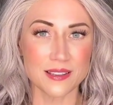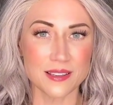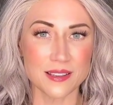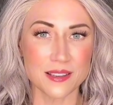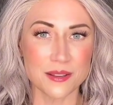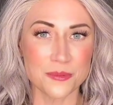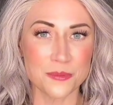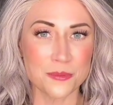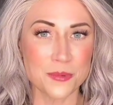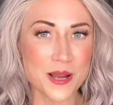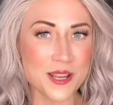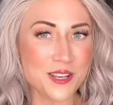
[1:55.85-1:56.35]

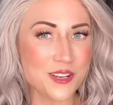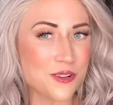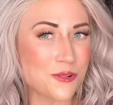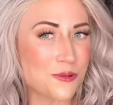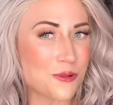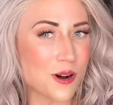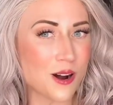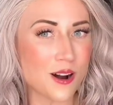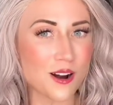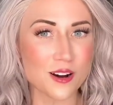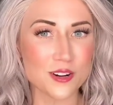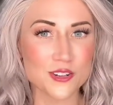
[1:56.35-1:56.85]
When you
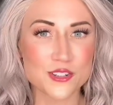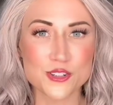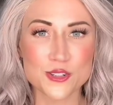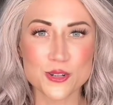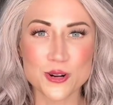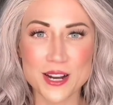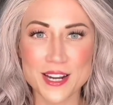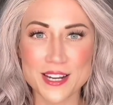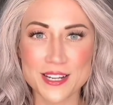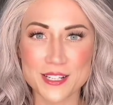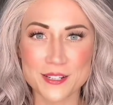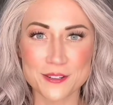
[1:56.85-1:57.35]
are
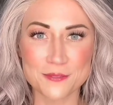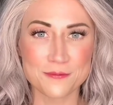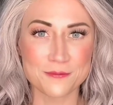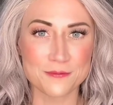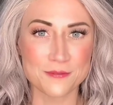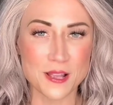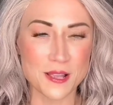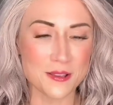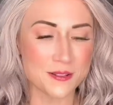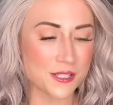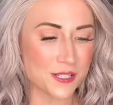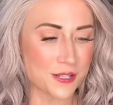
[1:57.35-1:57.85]
trying
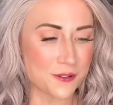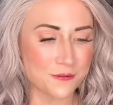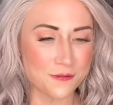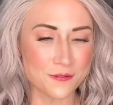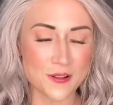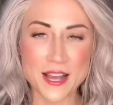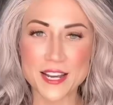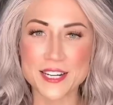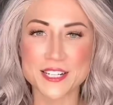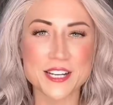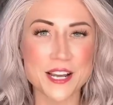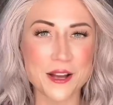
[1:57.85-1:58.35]
to
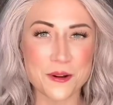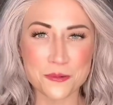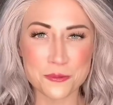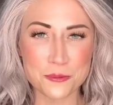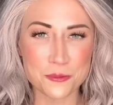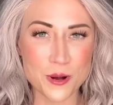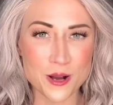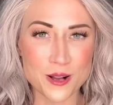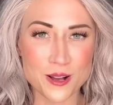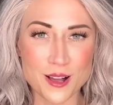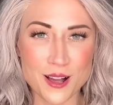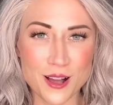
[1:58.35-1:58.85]
find out
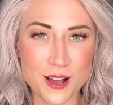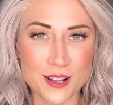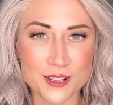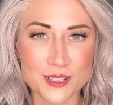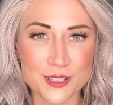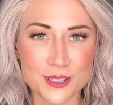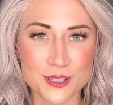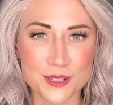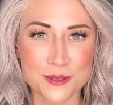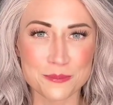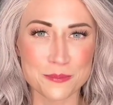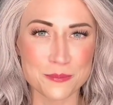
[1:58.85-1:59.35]
what
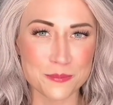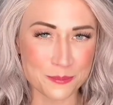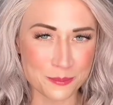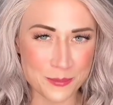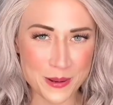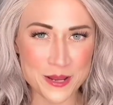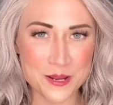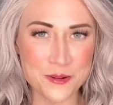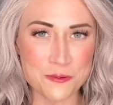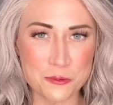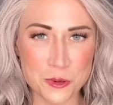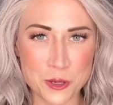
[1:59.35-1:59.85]
color
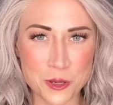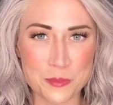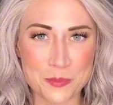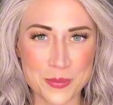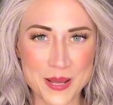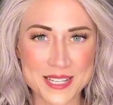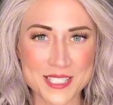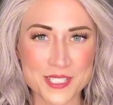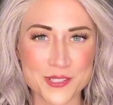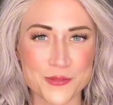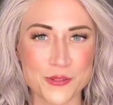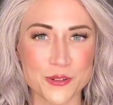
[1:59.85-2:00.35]
might work
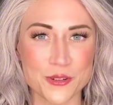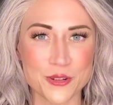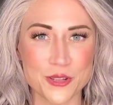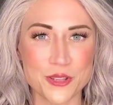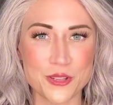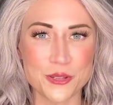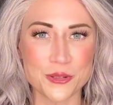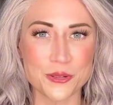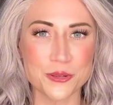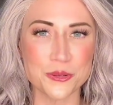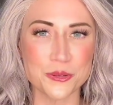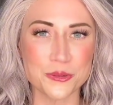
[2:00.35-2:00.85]
best for
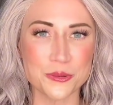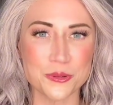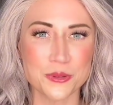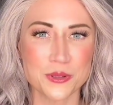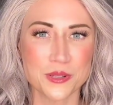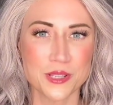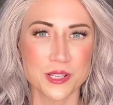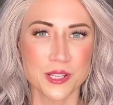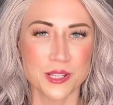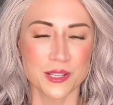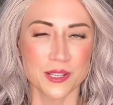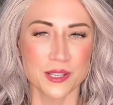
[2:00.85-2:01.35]
you,
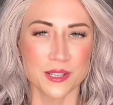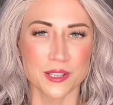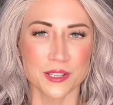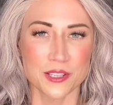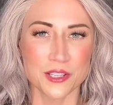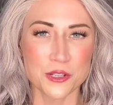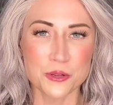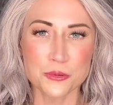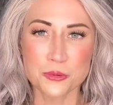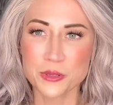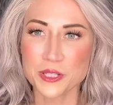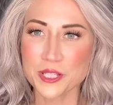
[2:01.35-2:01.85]

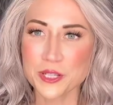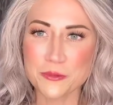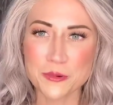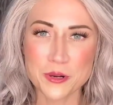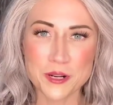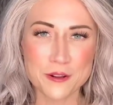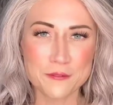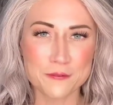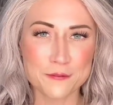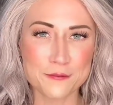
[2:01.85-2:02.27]
you really want to